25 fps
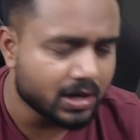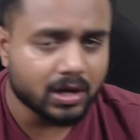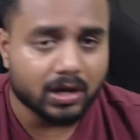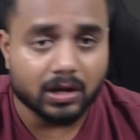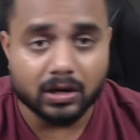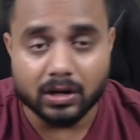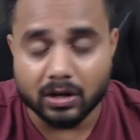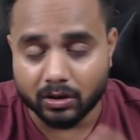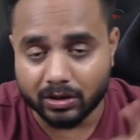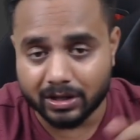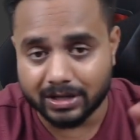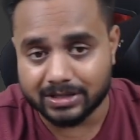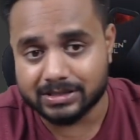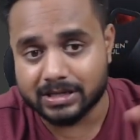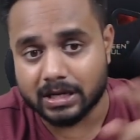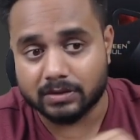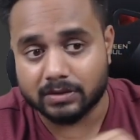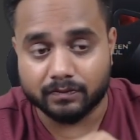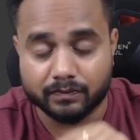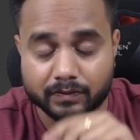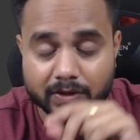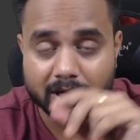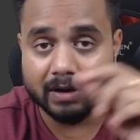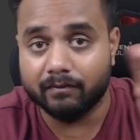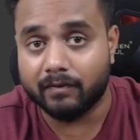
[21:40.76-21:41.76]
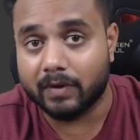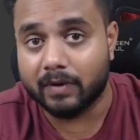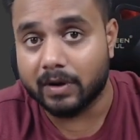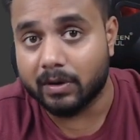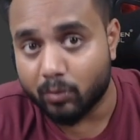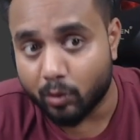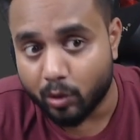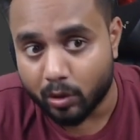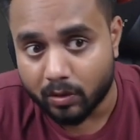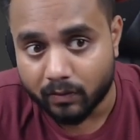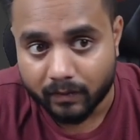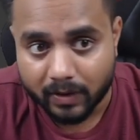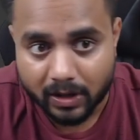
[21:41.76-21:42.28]
Now yes guys, we have one
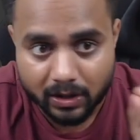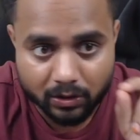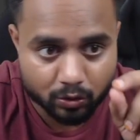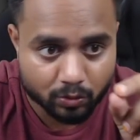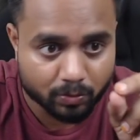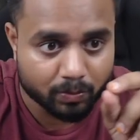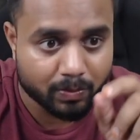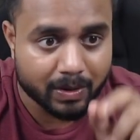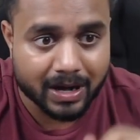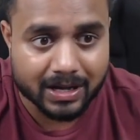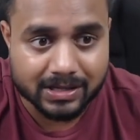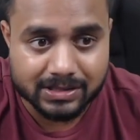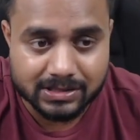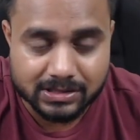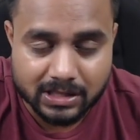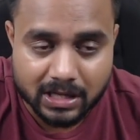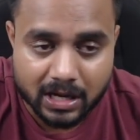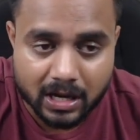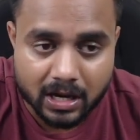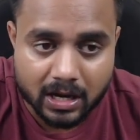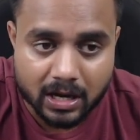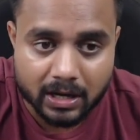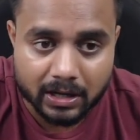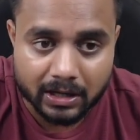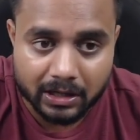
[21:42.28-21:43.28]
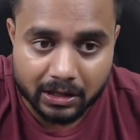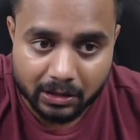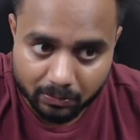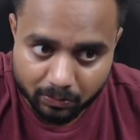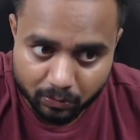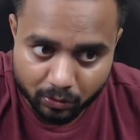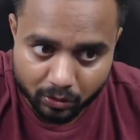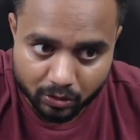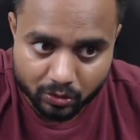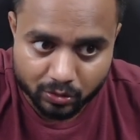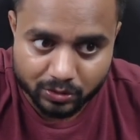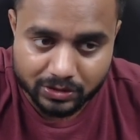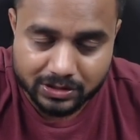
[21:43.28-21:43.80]
more way to pass the
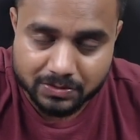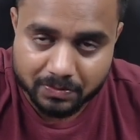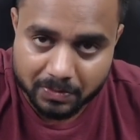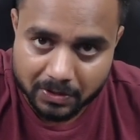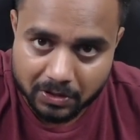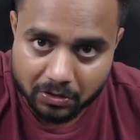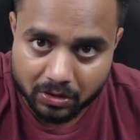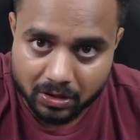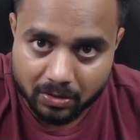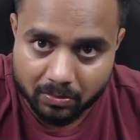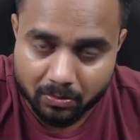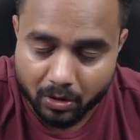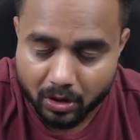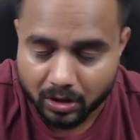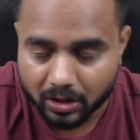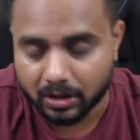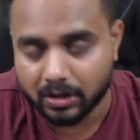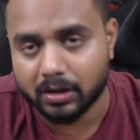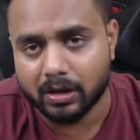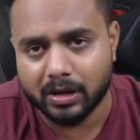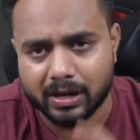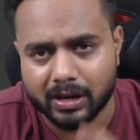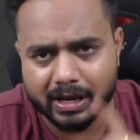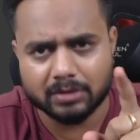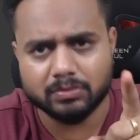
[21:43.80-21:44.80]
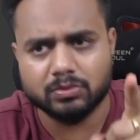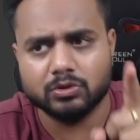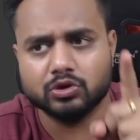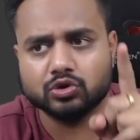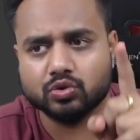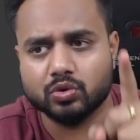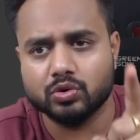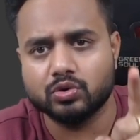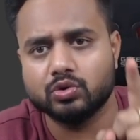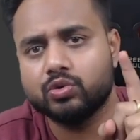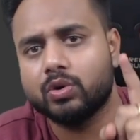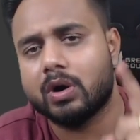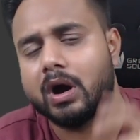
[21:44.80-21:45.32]
input to this particular model. Let me show
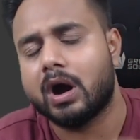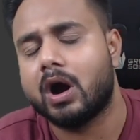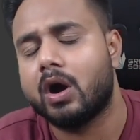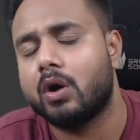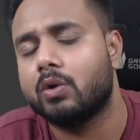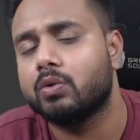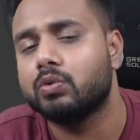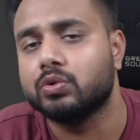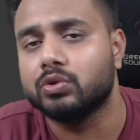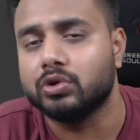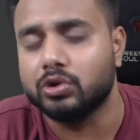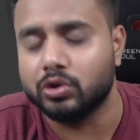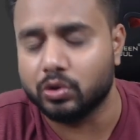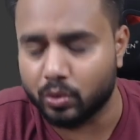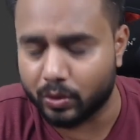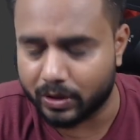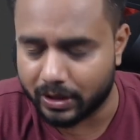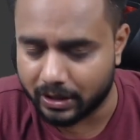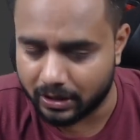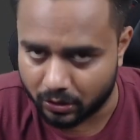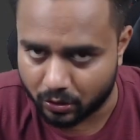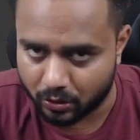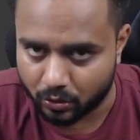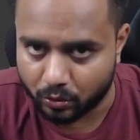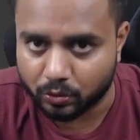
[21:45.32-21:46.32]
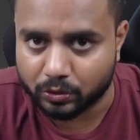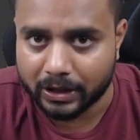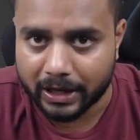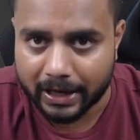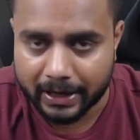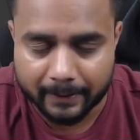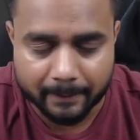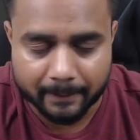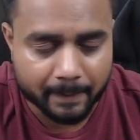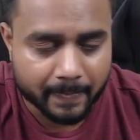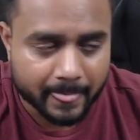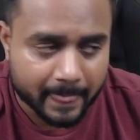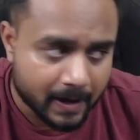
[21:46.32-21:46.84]
you how you.
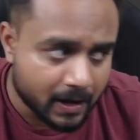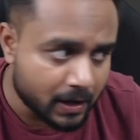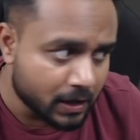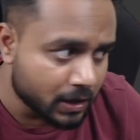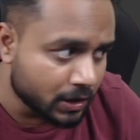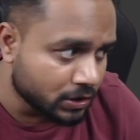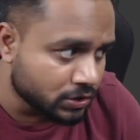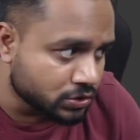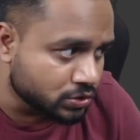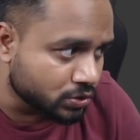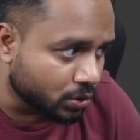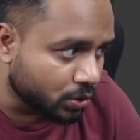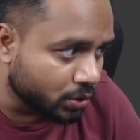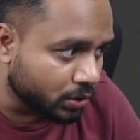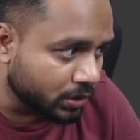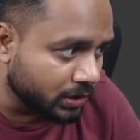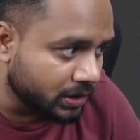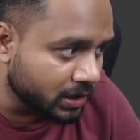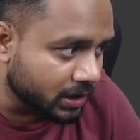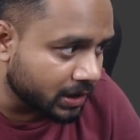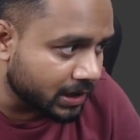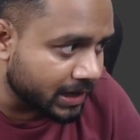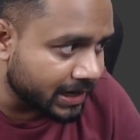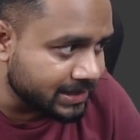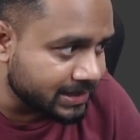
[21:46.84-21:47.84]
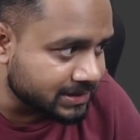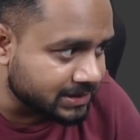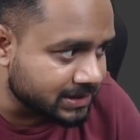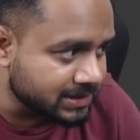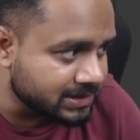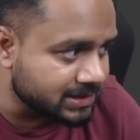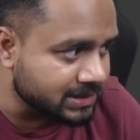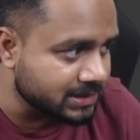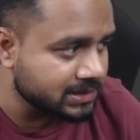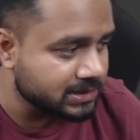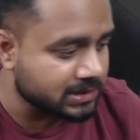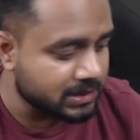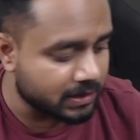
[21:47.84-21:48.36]
So here guys, this
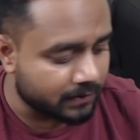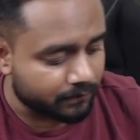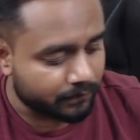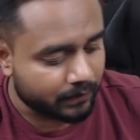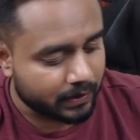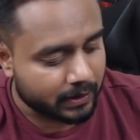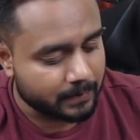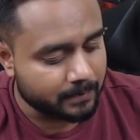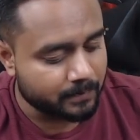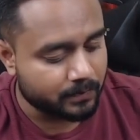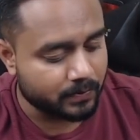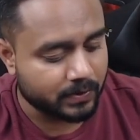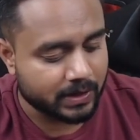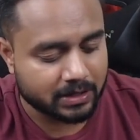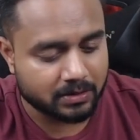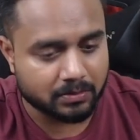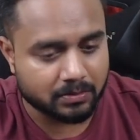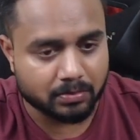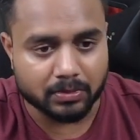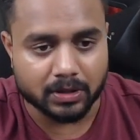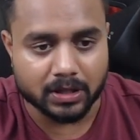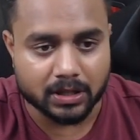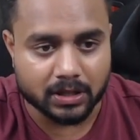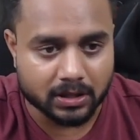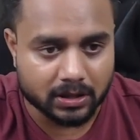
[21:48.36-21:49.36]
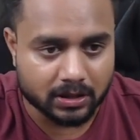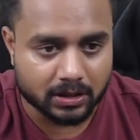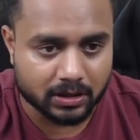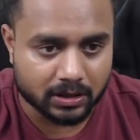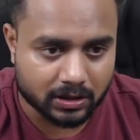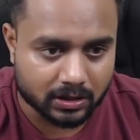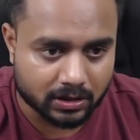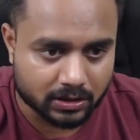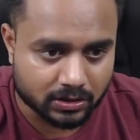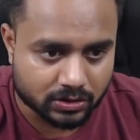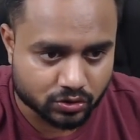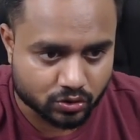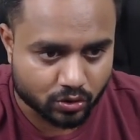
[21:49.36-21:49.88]
is the way. Let me
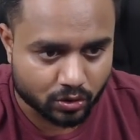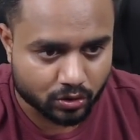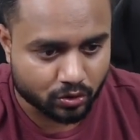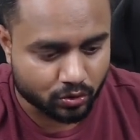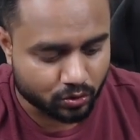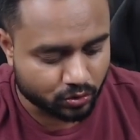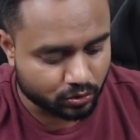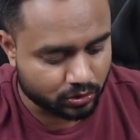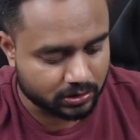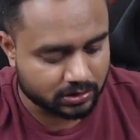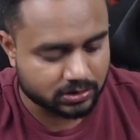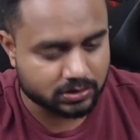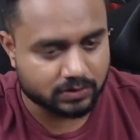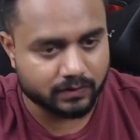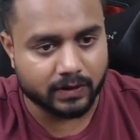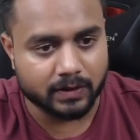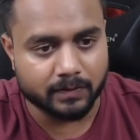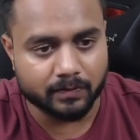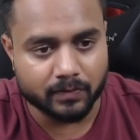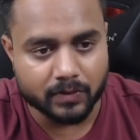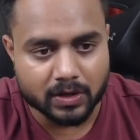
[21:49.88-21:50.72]
show you this one.